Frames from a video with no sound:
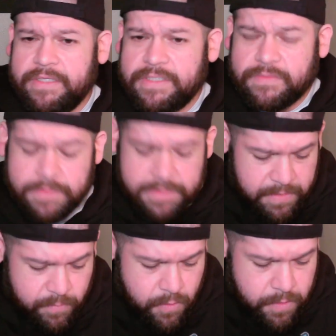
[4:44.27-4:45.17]
and this one
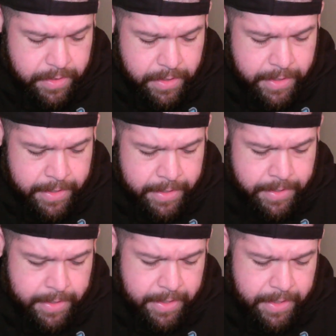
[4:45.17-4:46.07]
said more.
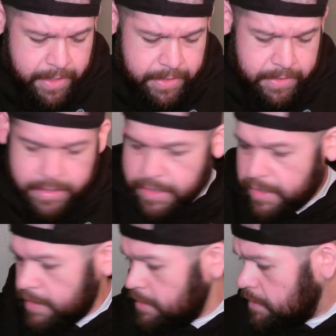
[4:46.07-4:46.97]
And
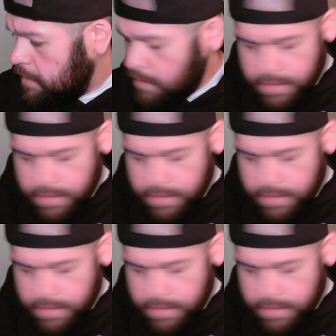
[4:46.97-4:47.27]
uh,